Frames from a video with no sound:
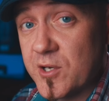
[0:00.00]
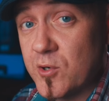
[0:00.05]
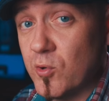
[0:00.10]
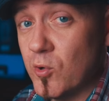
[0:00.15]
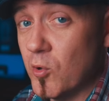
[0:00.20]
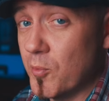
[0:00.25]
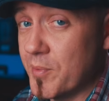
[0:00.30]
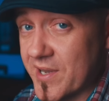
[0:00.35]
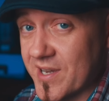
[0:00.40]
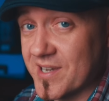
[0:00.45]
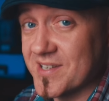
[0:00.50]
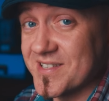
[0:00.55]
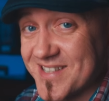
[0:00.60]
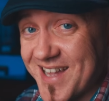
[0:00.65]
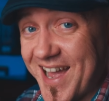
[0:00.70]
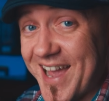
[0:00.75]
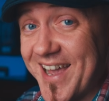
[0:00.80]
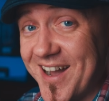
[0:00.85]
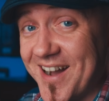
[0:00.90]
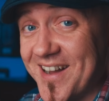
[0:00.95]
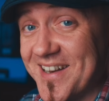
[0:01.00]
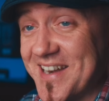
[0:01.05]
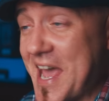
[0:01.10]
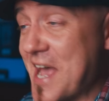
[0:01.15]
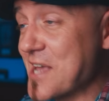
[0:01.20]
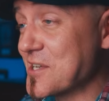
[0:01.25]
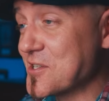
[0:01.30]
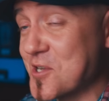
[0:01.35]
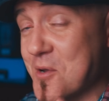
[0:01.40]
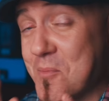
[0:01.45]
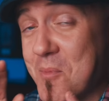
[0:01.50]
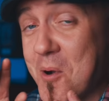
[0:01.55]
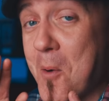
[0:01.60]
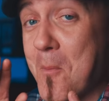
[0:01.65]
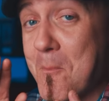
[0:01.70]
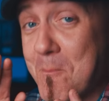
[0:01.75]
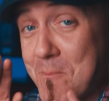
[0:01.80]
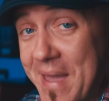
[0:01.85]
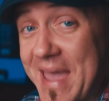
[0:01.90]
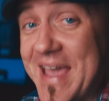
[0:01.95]
cool because Nikon has some
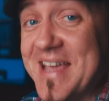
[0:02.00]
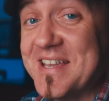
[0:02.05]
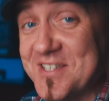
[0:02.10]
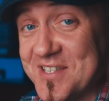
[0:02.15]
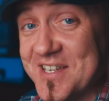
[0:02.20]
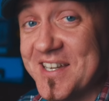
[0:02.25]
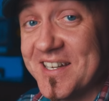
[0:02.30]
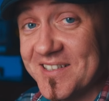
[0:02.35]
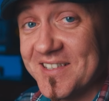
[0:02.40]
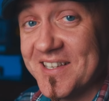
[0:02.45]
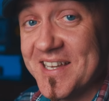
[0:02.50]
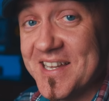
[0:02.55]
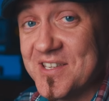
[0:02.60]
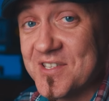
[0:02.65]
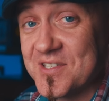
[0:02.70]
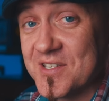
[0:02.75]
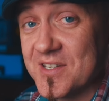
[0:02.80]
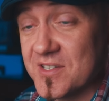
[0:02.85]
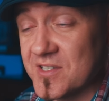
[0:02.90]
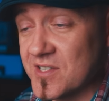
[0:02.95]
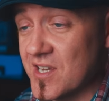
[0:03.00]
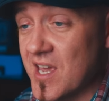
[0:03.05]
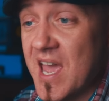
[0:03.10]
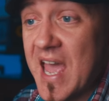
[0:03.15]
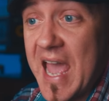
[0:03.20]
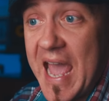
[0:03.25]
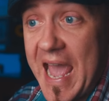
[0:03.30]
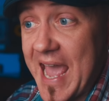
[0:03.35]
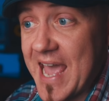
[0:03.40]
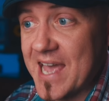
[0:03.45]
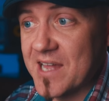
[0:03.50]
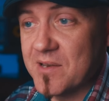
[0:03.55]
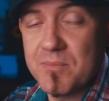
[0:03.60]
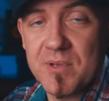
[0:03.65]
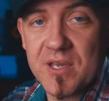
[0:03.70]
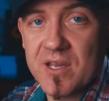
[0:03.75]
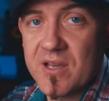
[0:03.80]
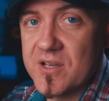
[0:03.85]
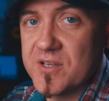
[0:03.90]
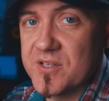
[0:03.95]
amazing lenses, and
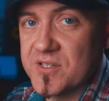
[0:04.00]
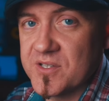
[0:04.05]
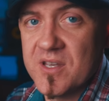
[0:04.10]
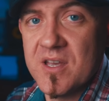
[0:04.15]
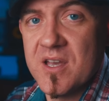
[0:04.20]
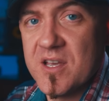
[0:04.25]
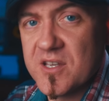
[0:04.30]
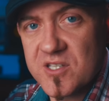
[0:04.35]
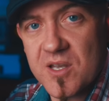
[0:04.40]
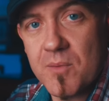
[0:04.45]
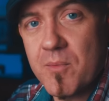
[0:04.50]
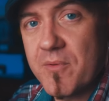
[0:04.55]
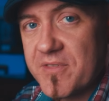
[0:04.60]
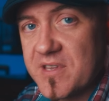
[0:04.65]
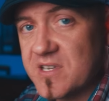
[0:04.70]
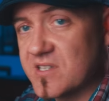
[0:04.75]
because some of